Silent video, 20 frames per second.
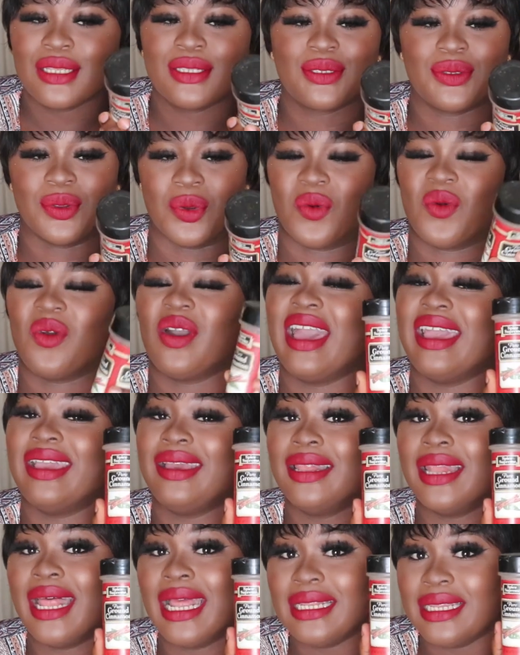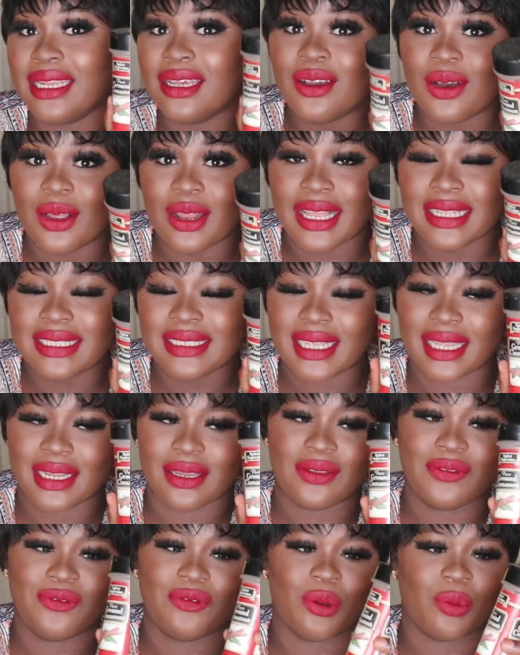So I gladly
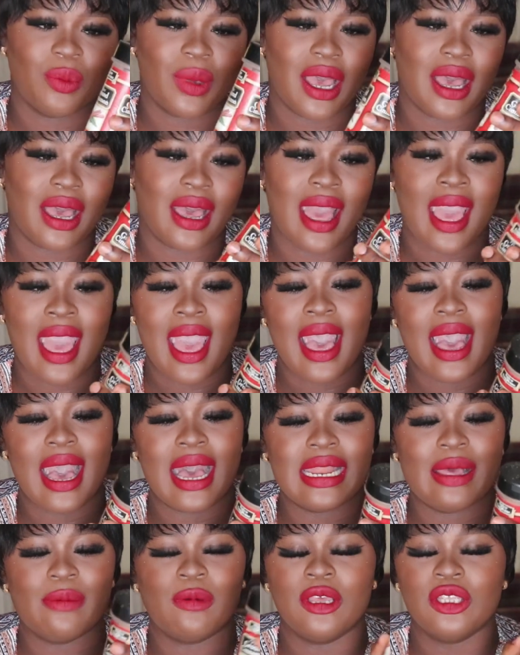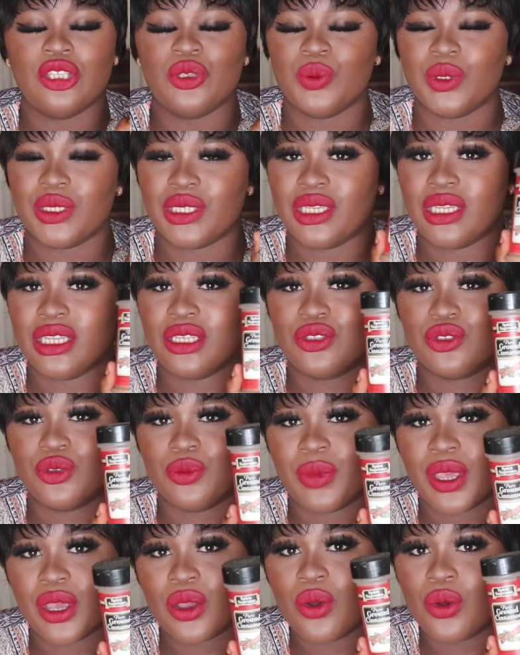collected it from her, and I'm going to be using this
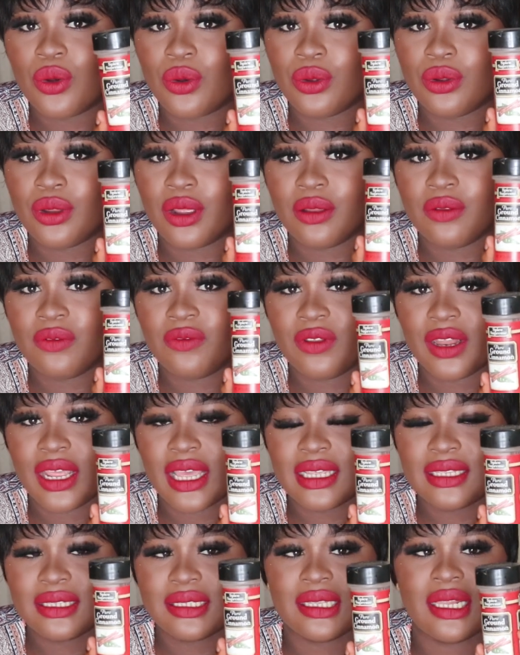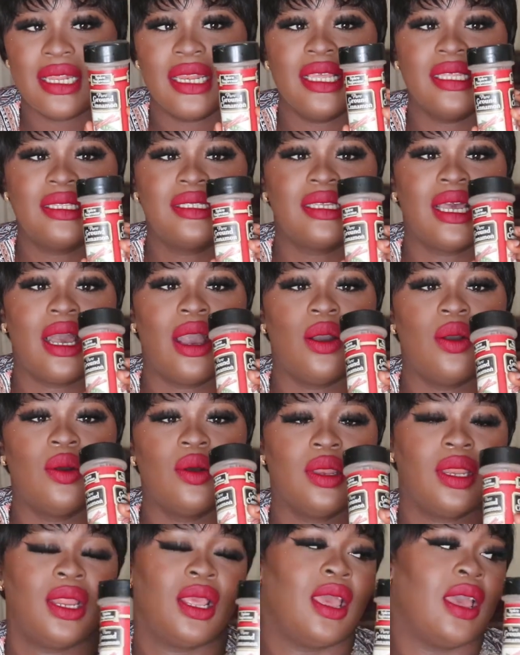to make coconut flakes later
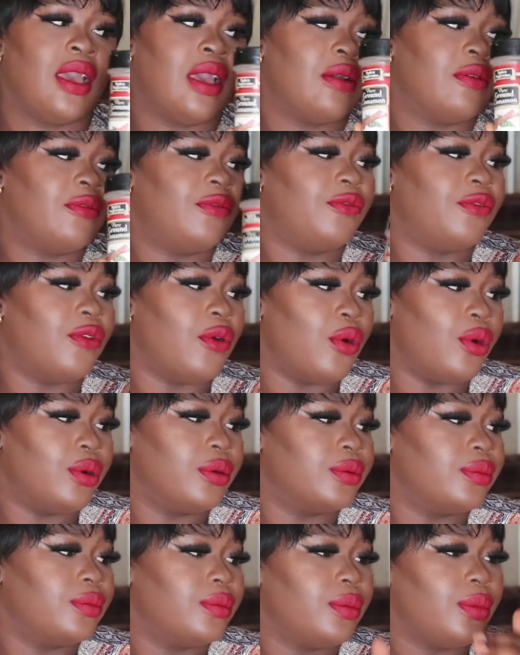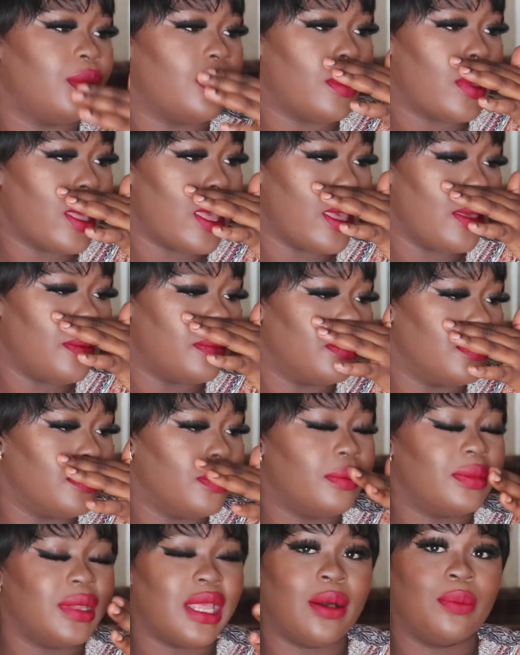on for
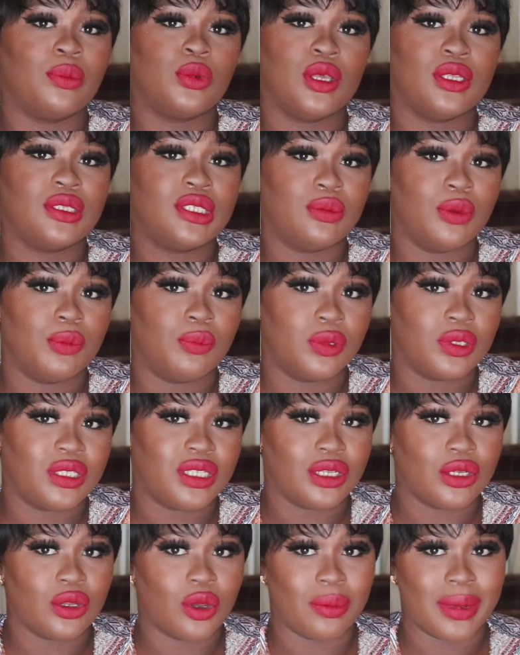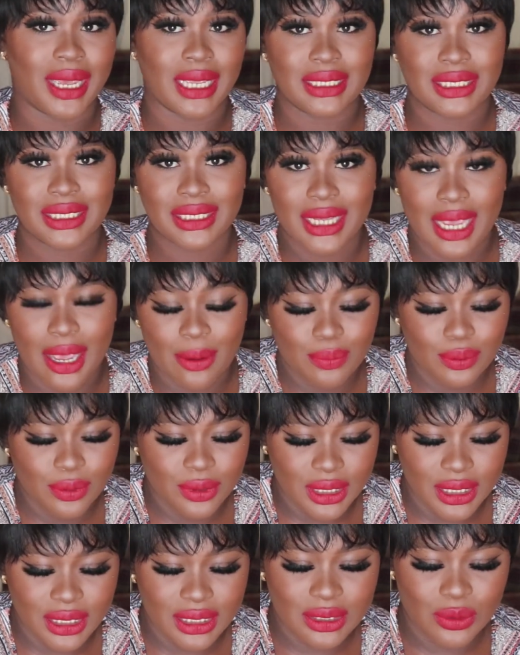that I'm going to be putting on my chia
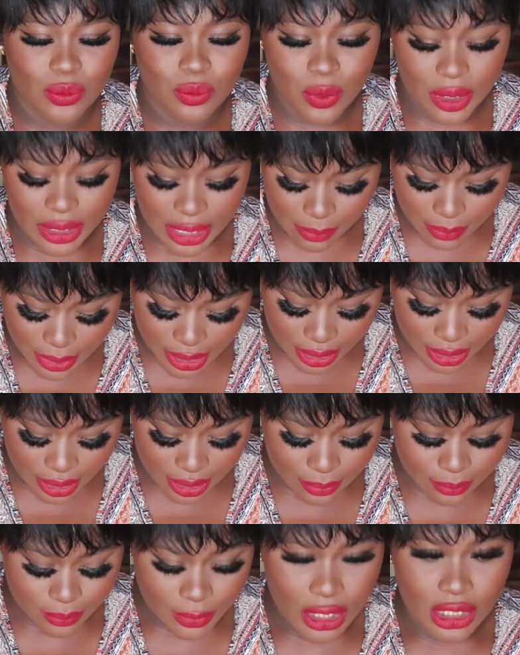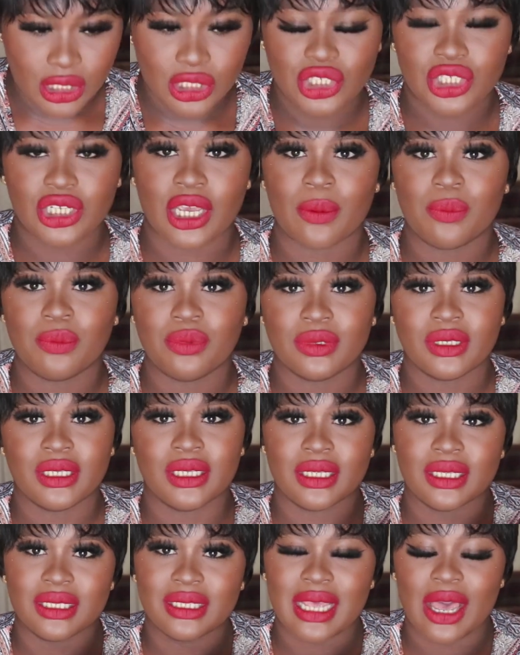puddings. When I make chia
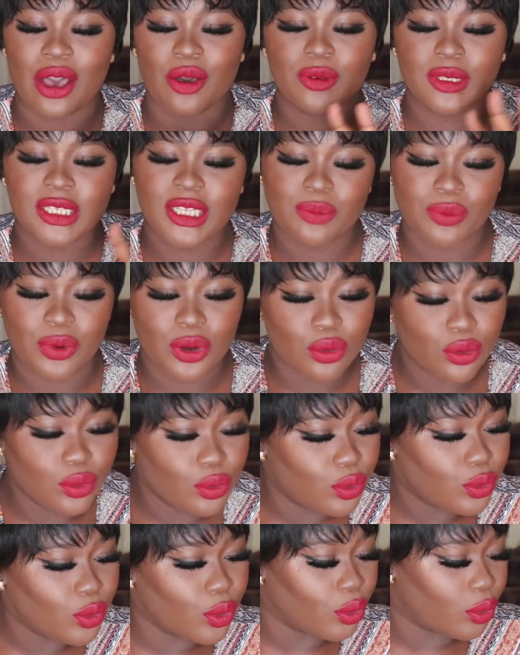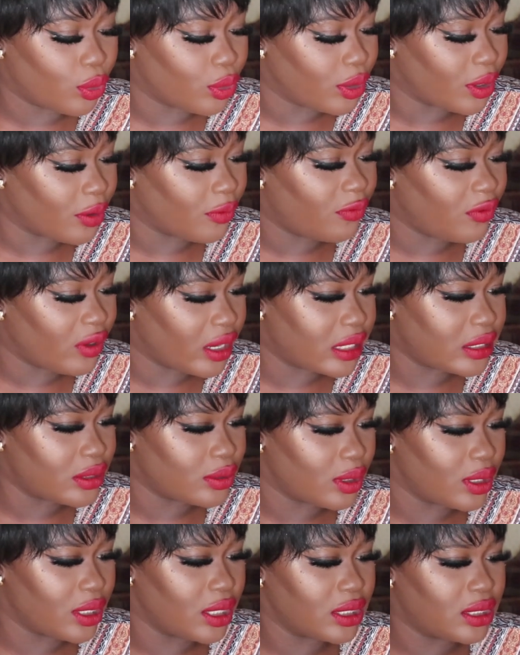puddings, I'll sprinkle coconut
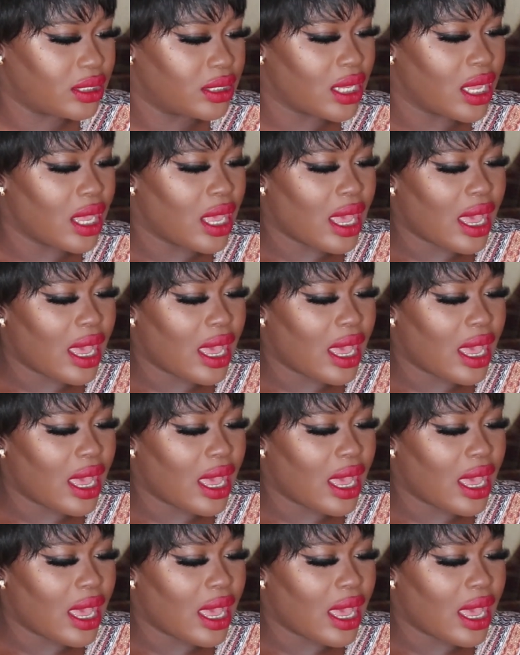flakes on it.